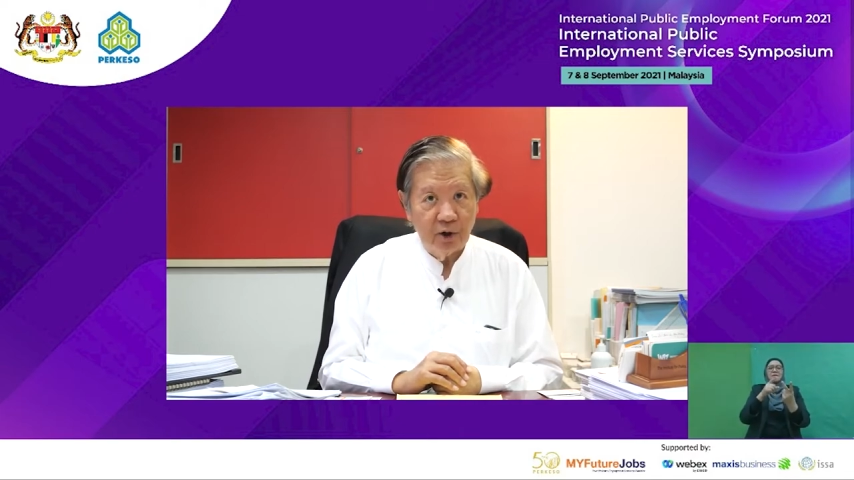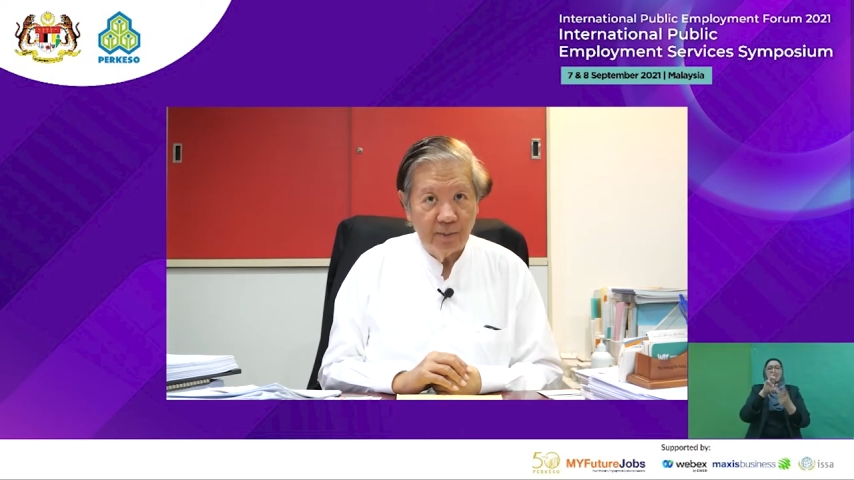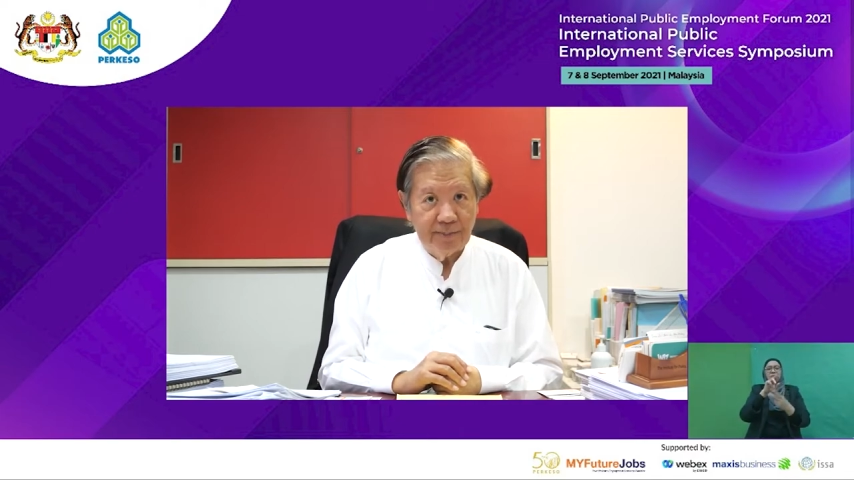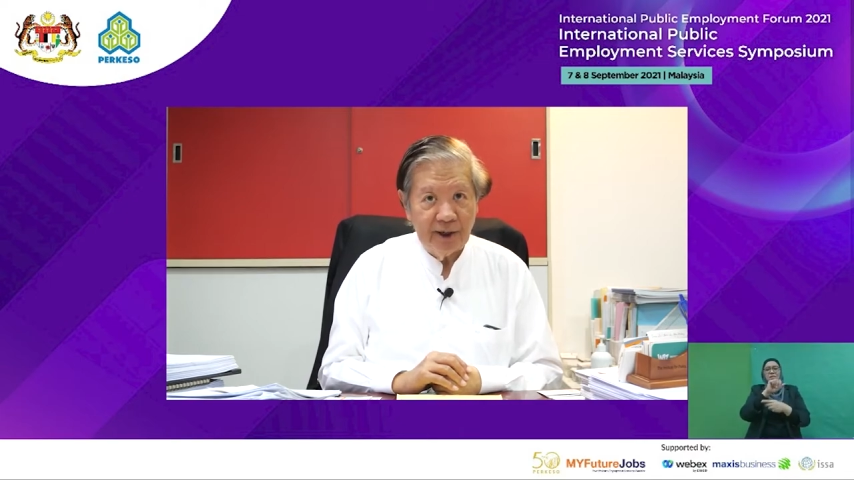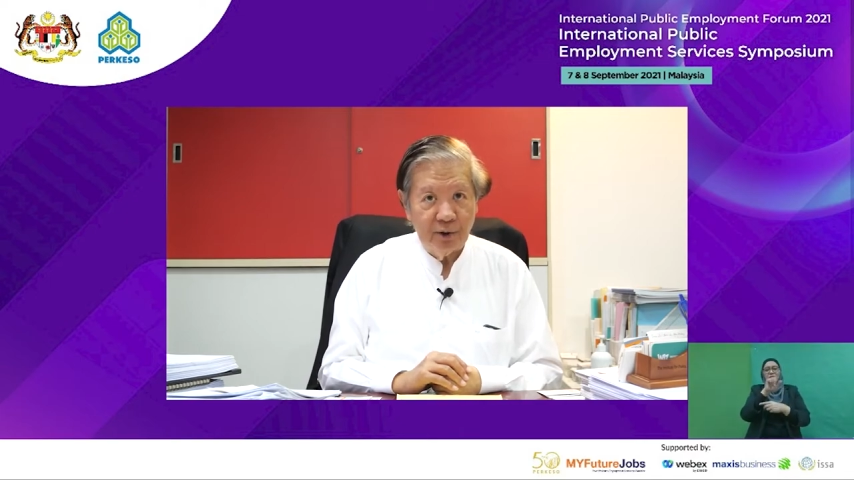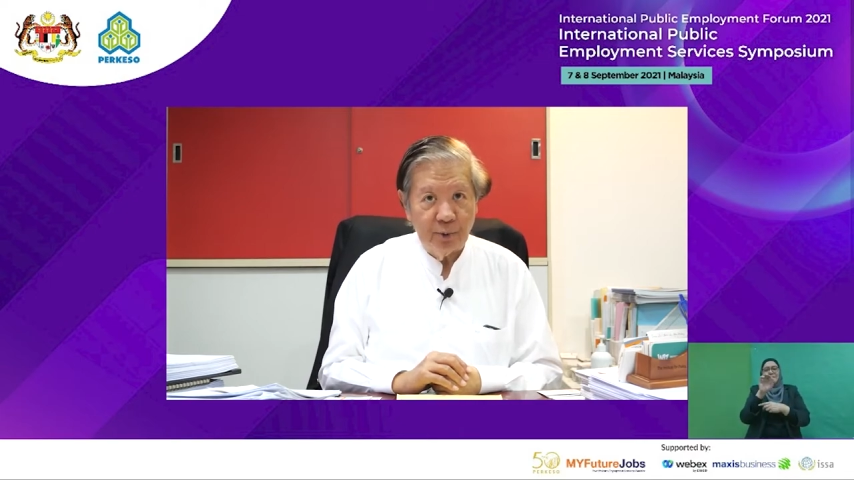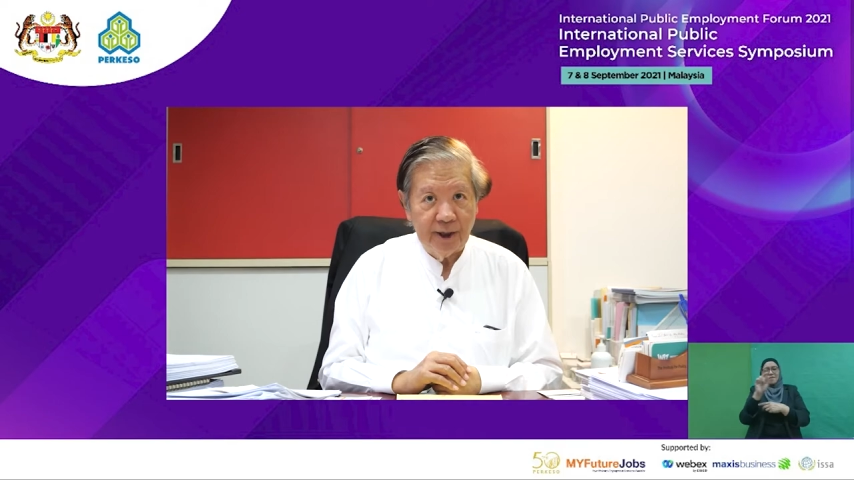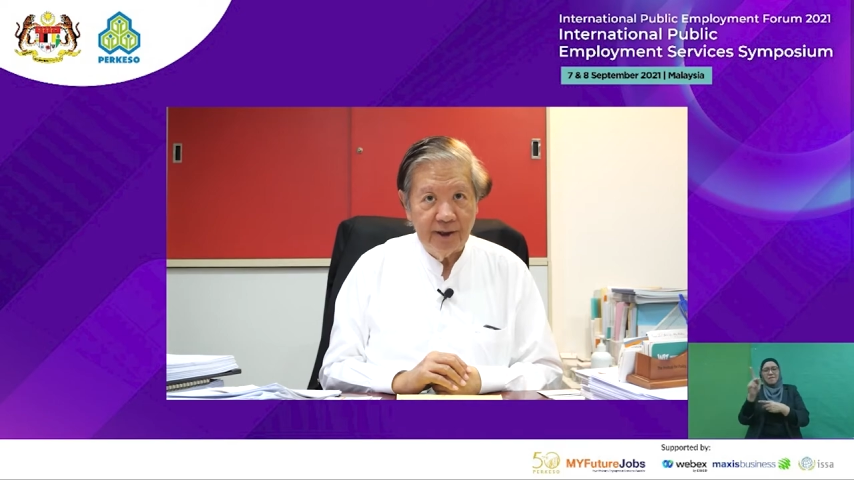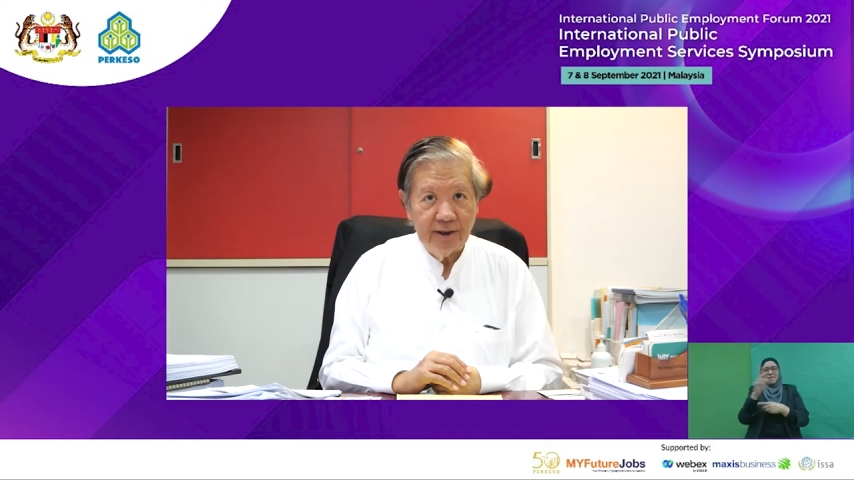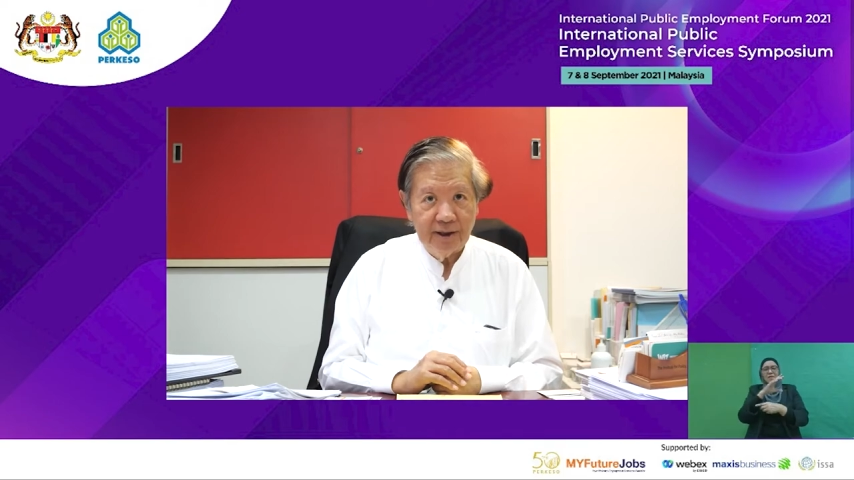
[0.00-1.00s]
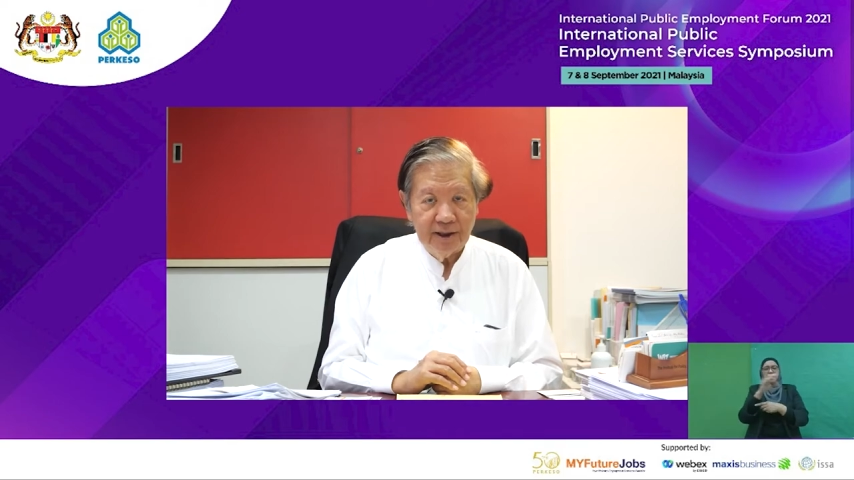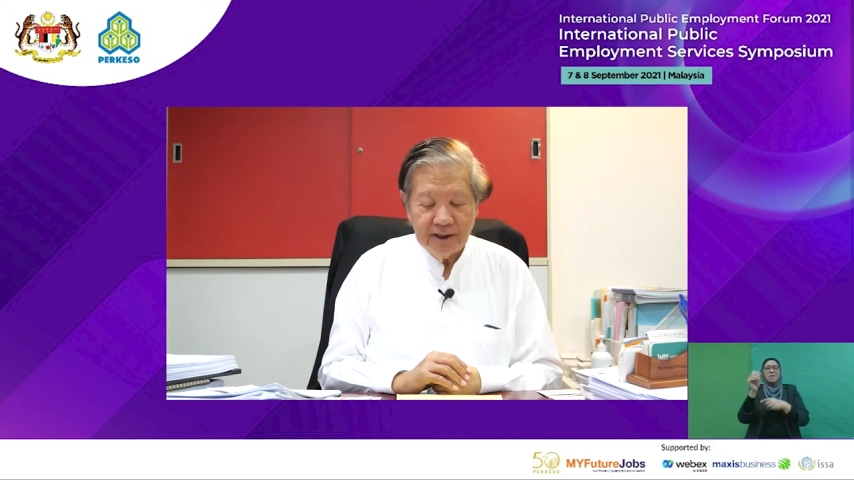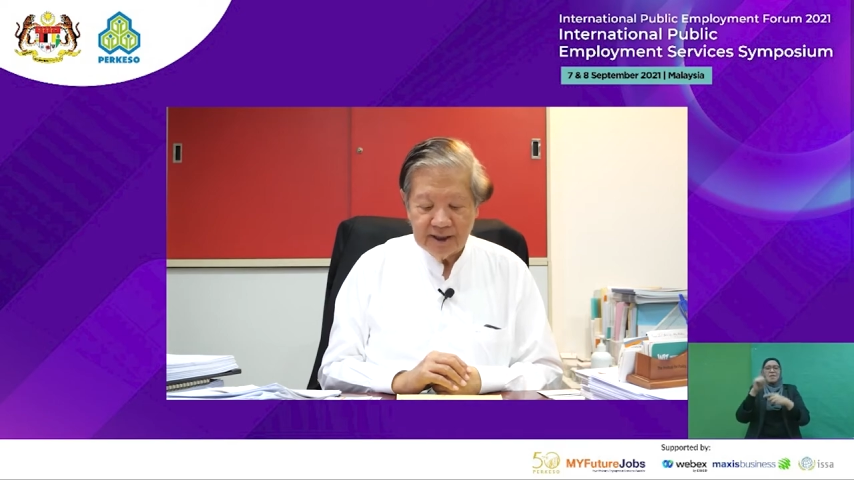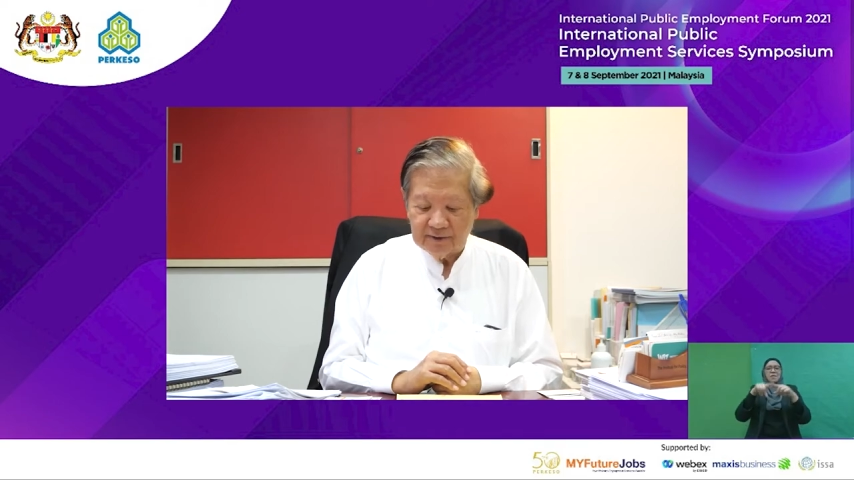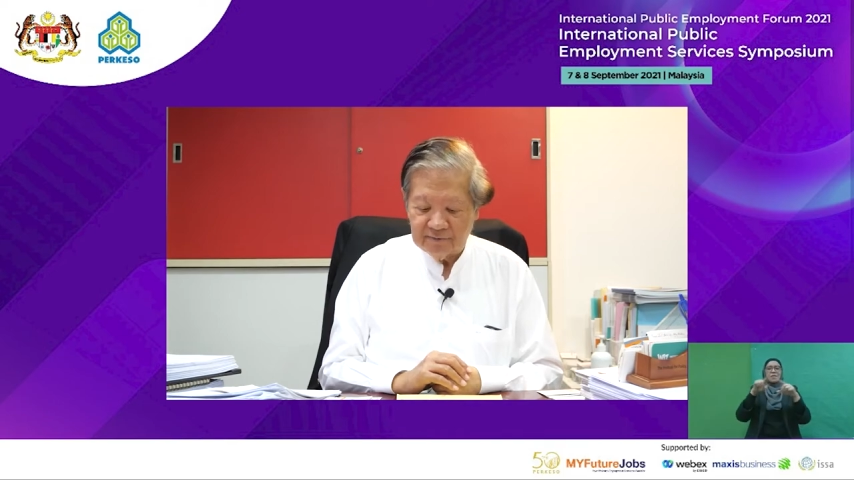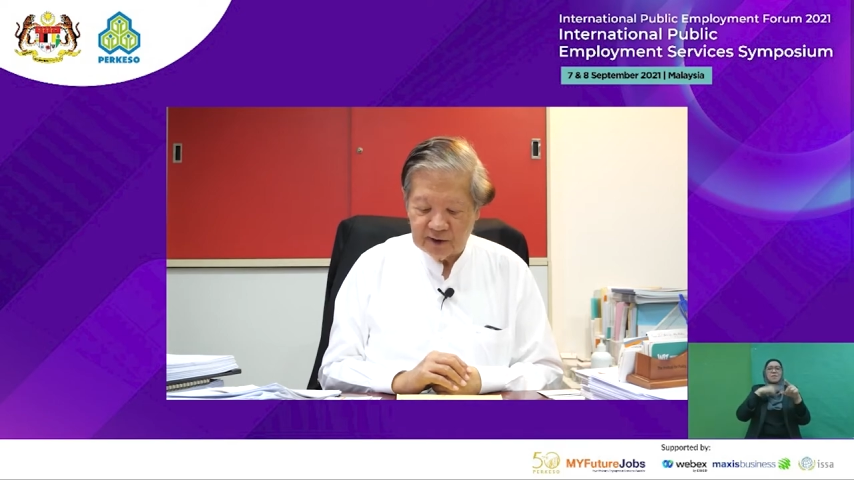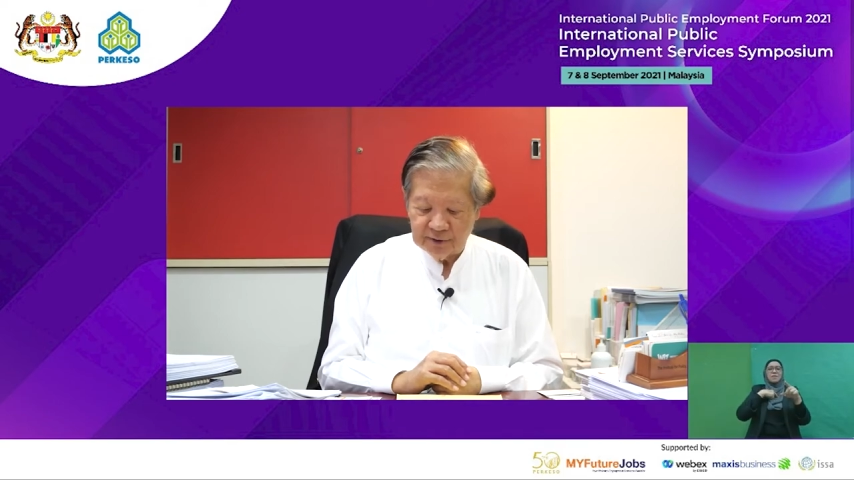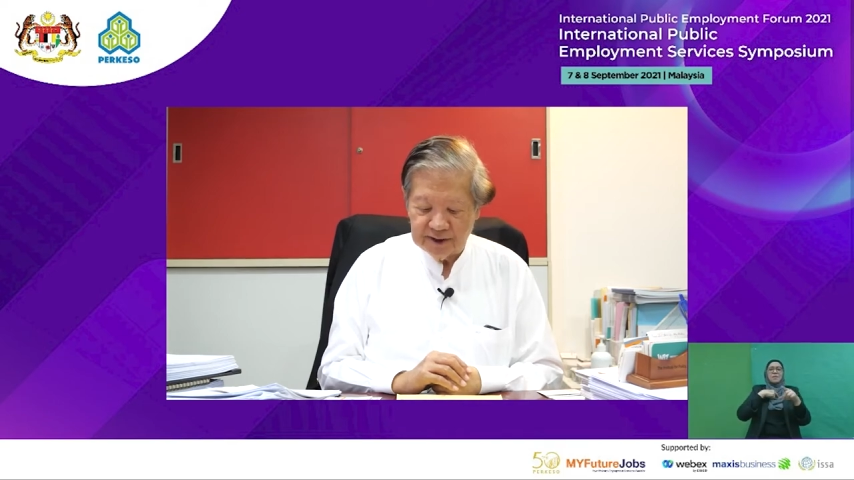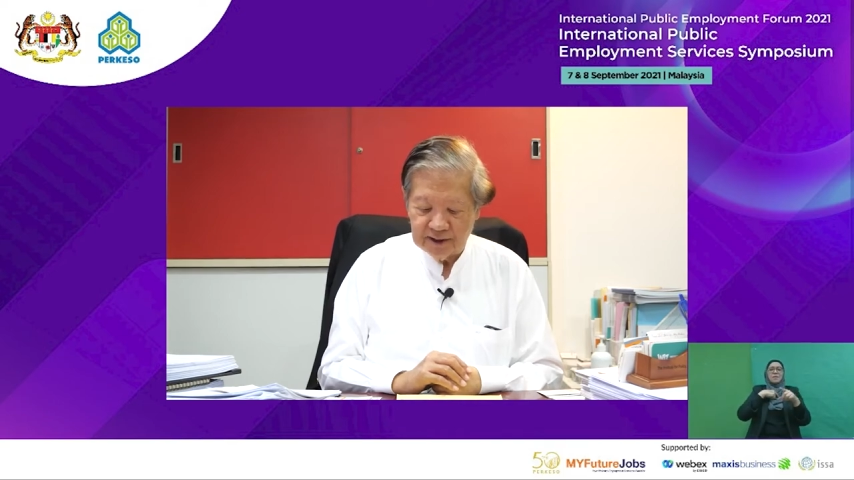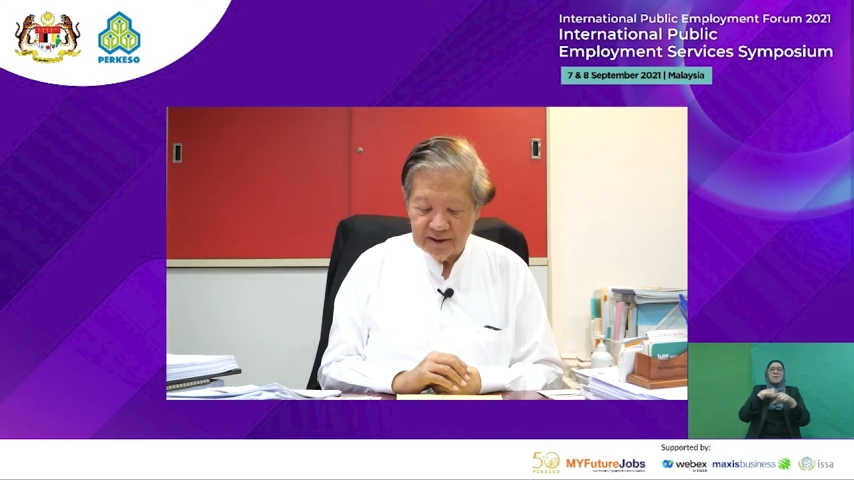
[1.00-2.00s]
Goh Ping Wee, the
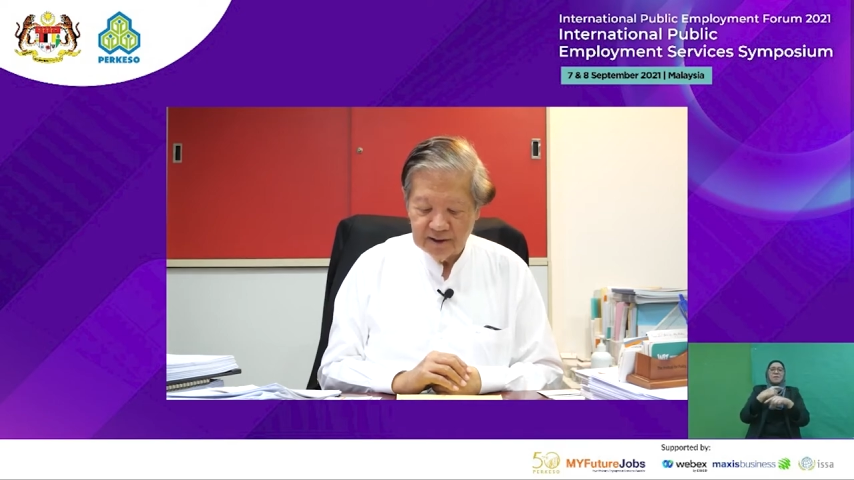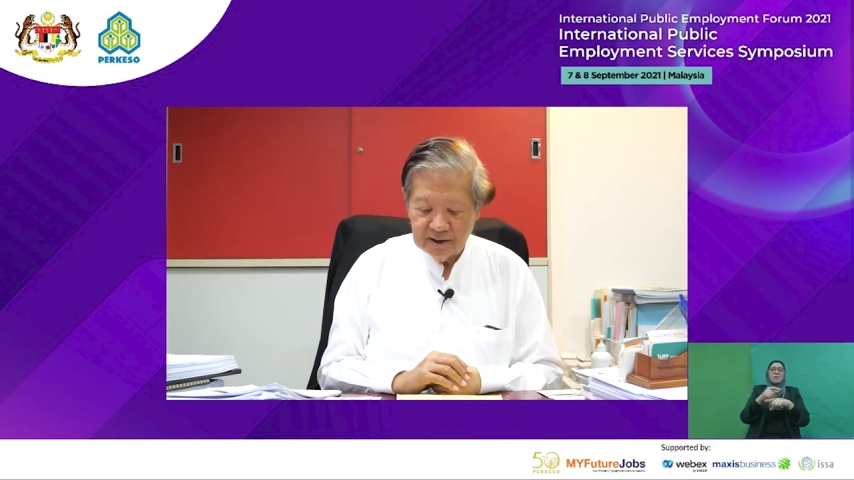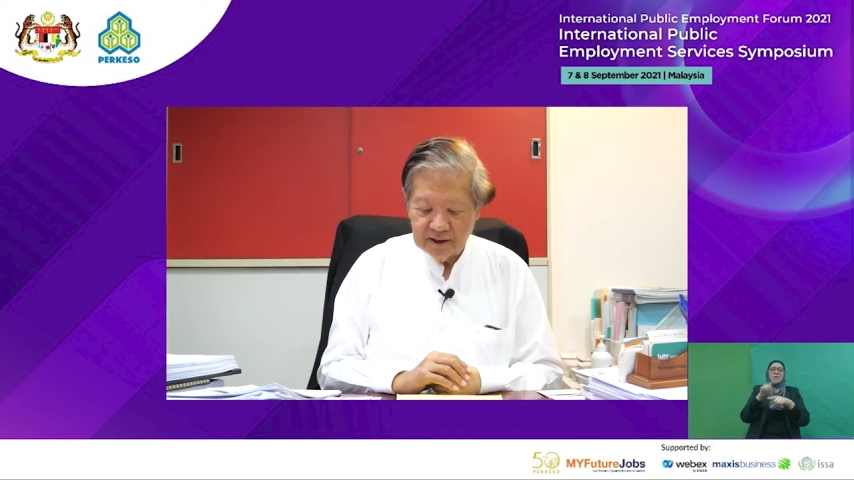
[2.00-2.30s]
founder